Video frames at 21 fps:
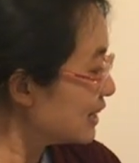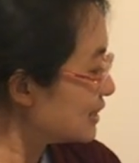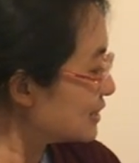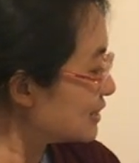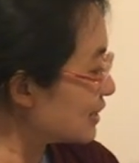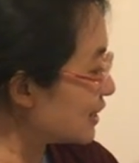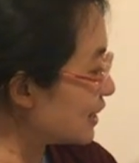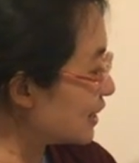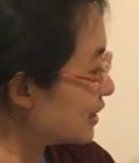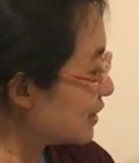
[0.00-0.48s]

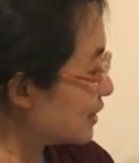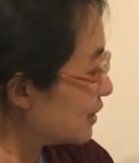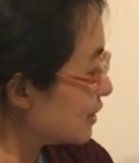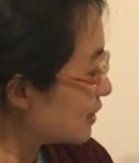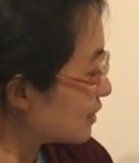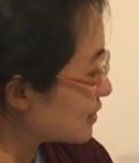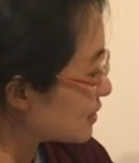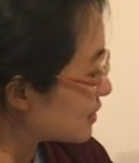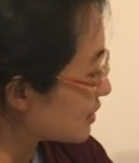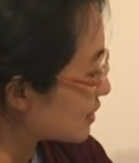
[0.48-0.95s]
The
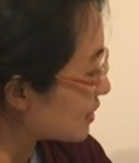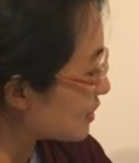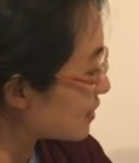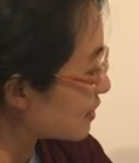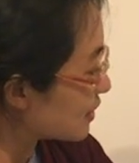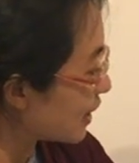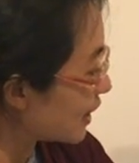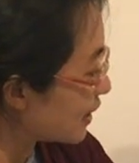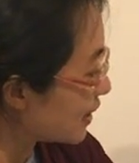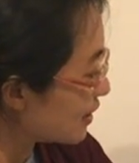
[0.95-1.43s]

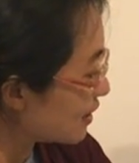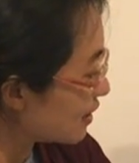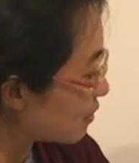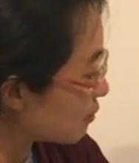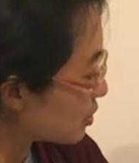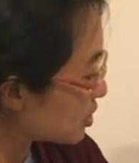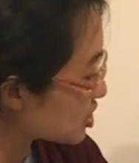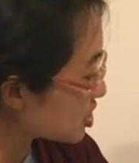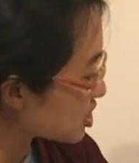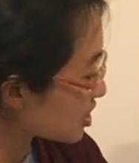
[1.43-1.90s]
layer
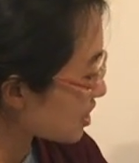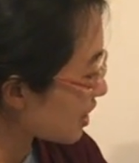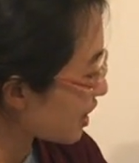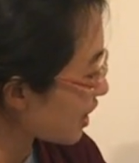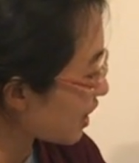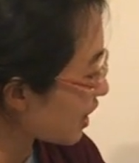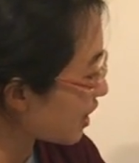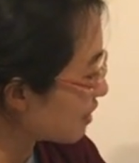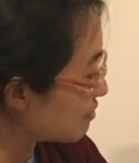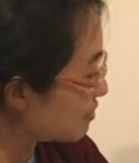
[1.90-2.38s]
which
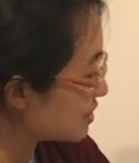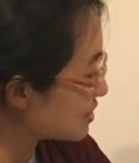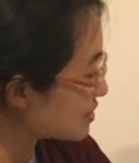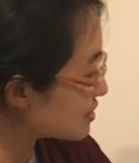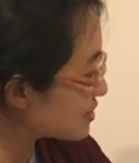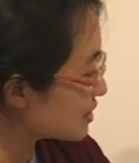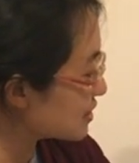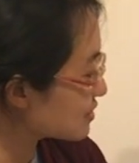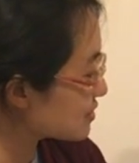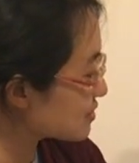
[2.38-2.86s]

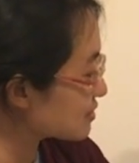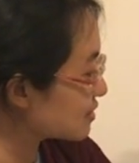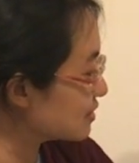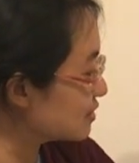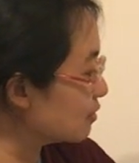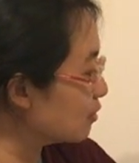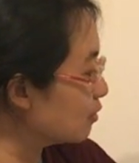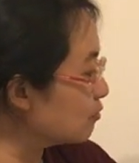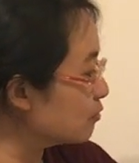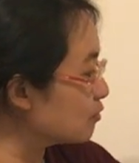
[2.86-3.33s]
covers this
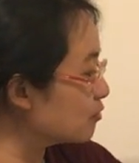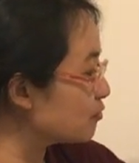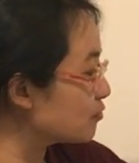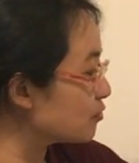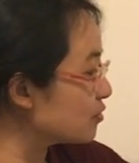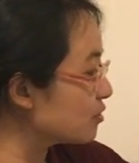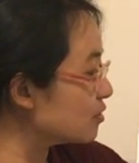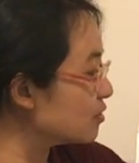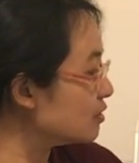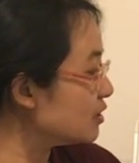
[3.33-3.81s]
synovial
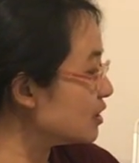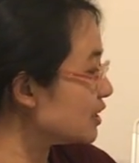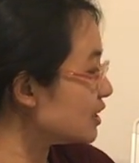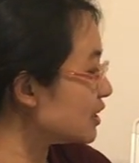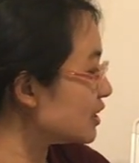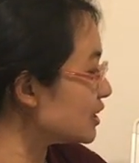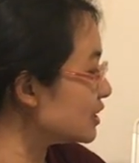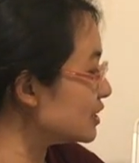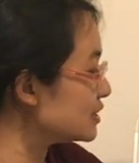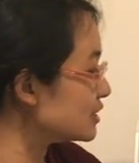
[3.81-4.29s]

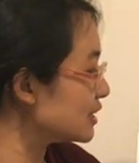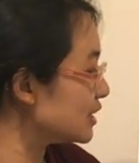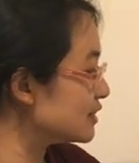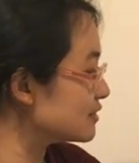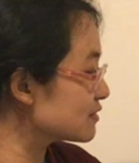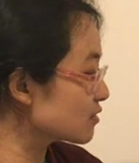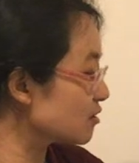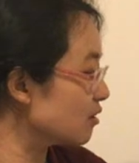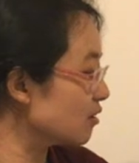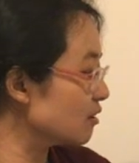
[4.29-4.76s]
fluid
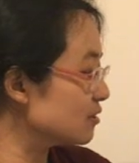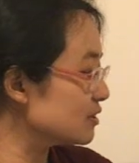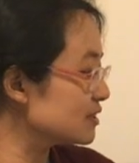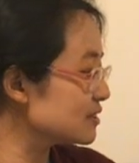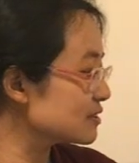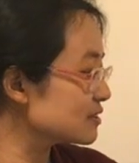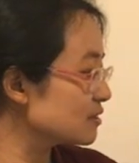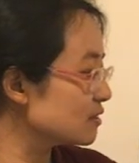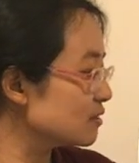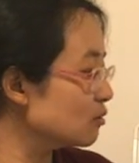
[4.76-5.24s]
is called
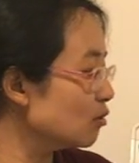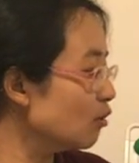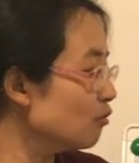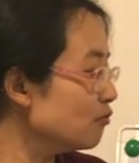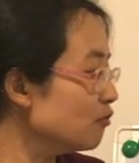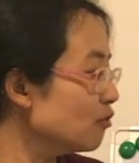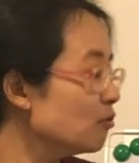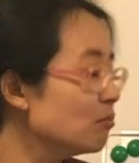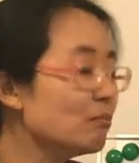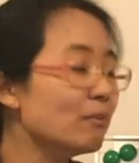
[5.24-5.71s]
the
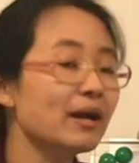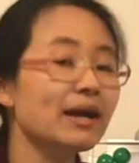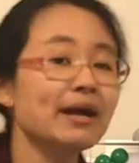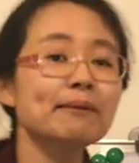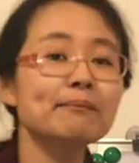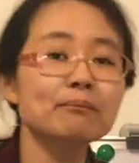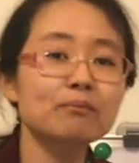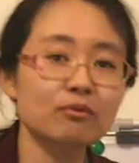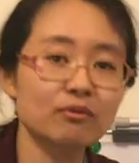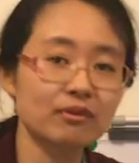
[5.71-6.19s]
synovial
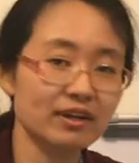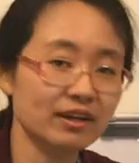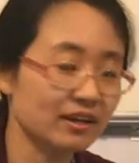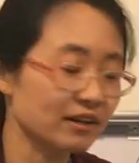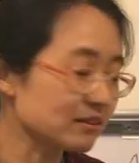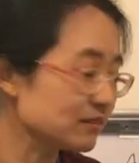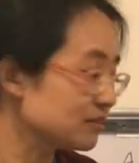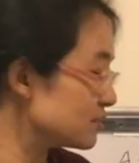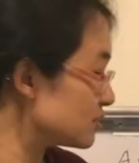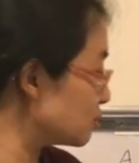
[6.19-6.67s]

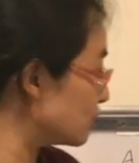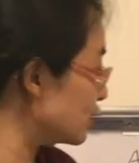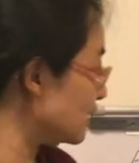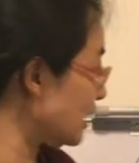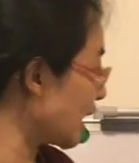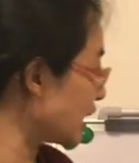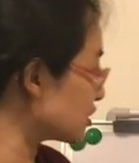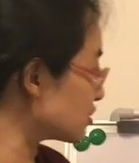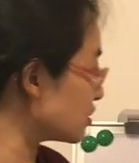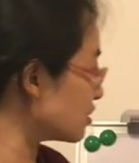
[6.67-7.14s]
membrane, so it
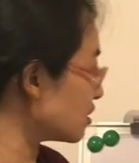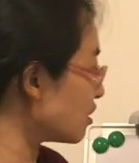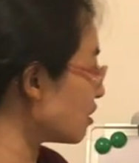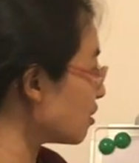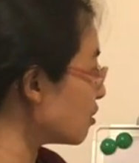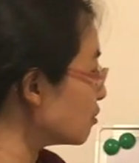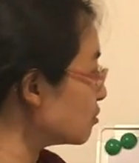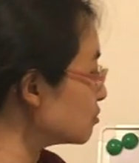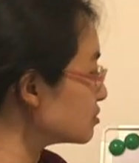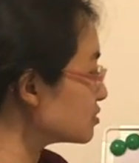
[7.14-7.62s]
actually
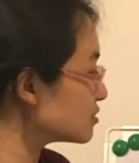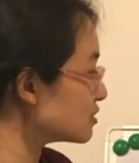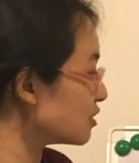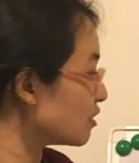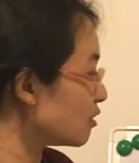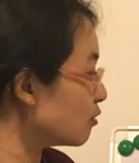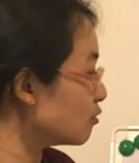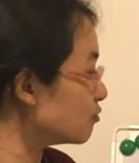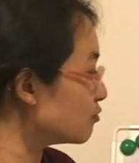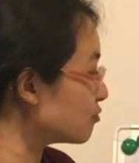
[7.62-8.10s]
holds the
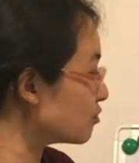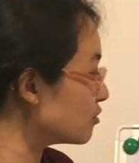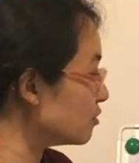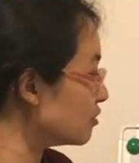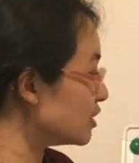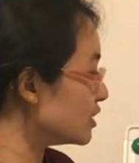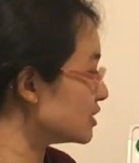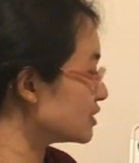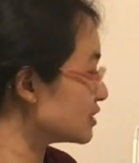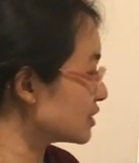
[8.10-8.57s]
whole
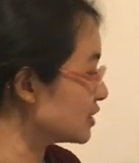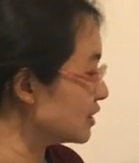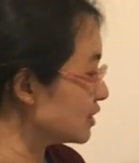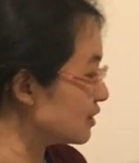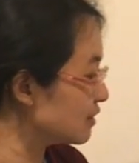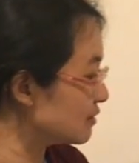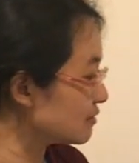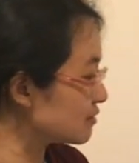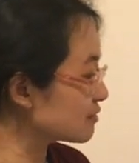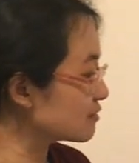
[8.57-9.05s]
fluid
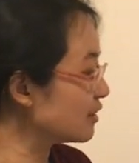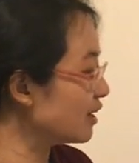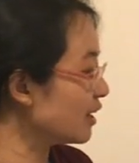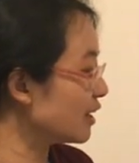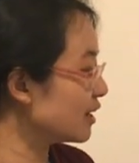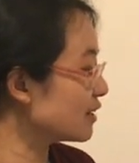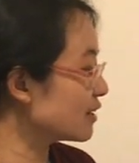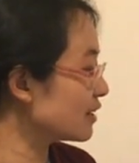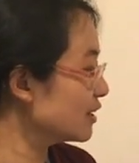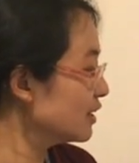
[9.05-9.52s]

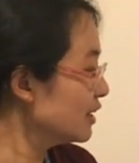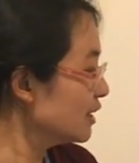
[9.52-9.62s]
inside.